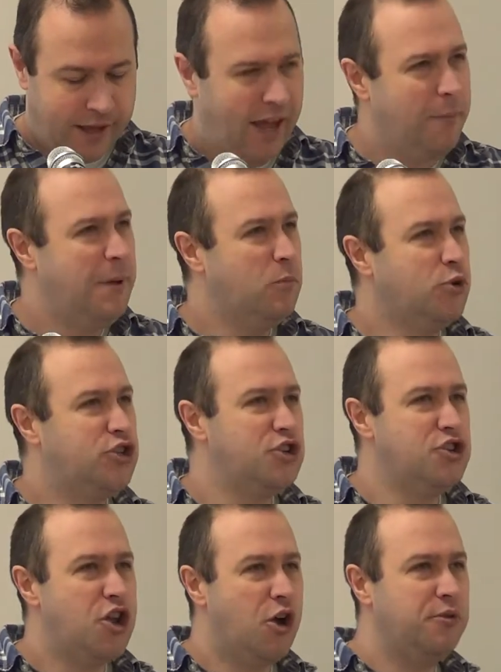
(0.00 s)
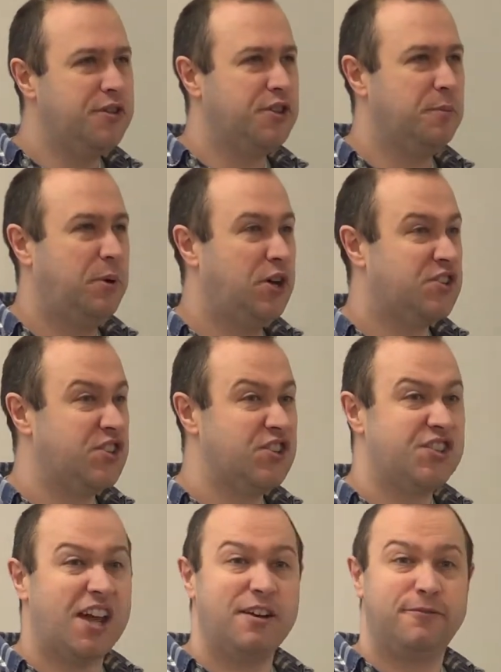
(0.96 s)
I mean, would you know that the person
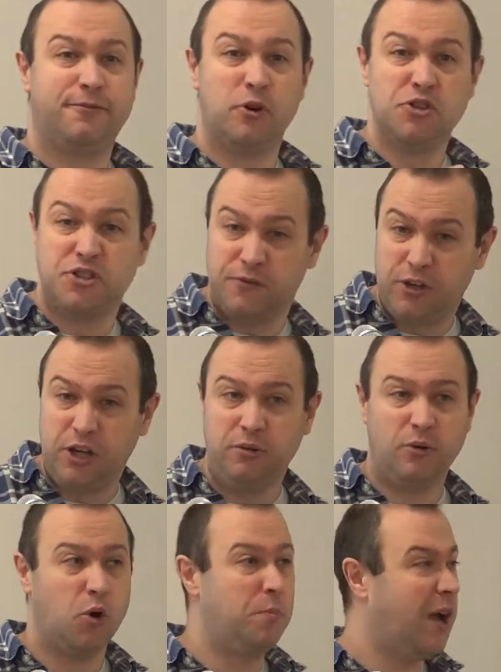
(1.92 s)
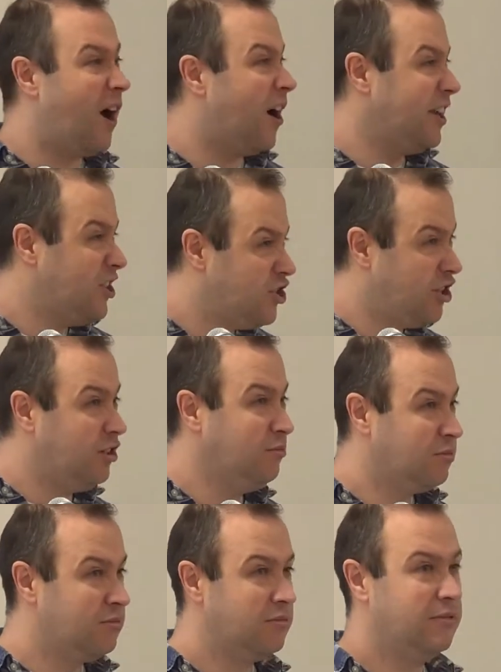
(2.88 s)
sat in front of you or behind
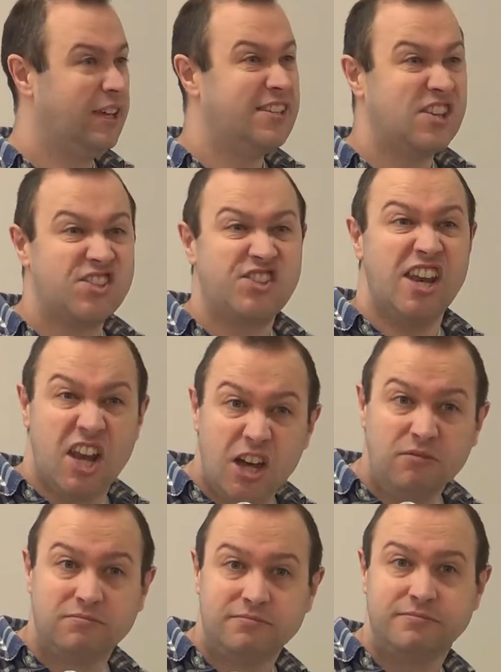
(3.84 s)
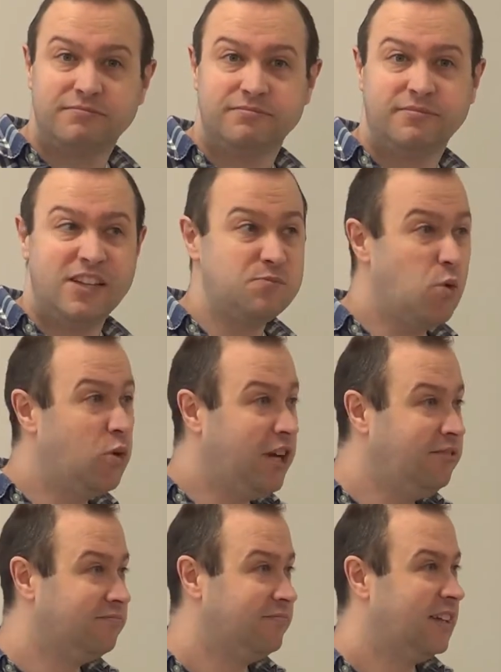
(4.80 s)
you is a sinner this
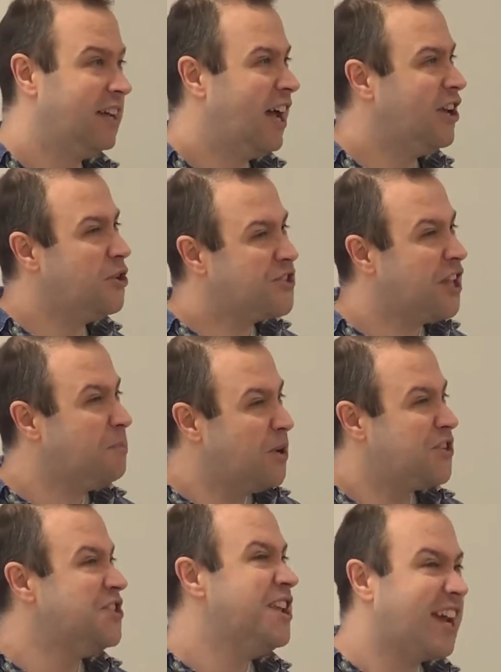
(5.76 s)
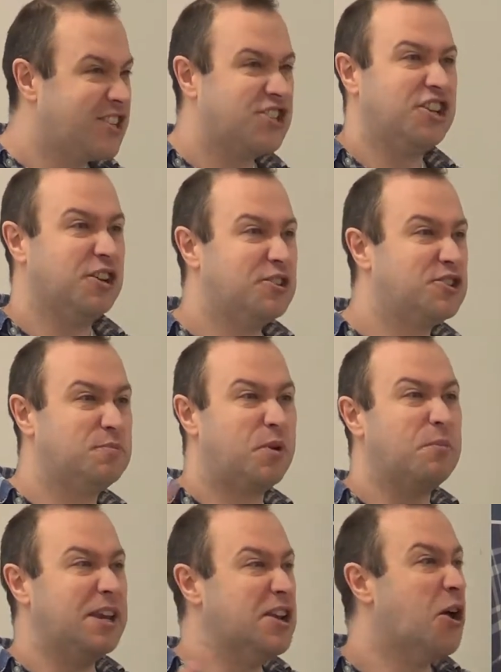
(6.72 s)
morning? I don't say the person next to you, because you
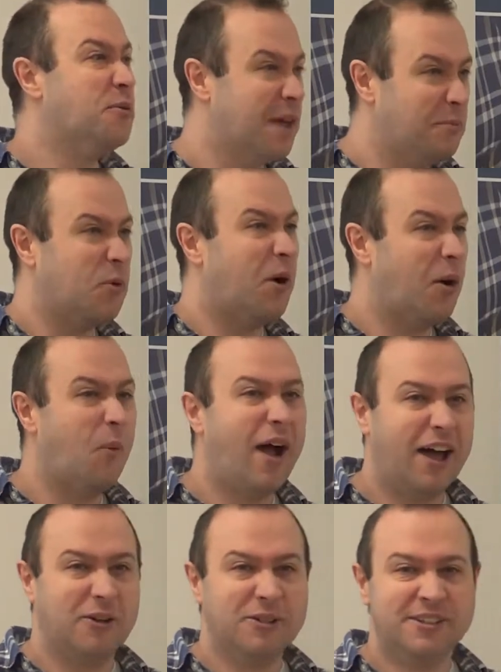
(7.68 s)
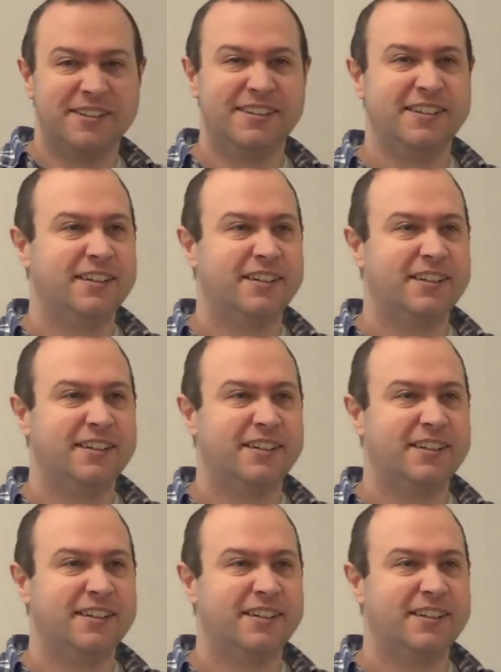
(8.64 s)
probably know them quite well.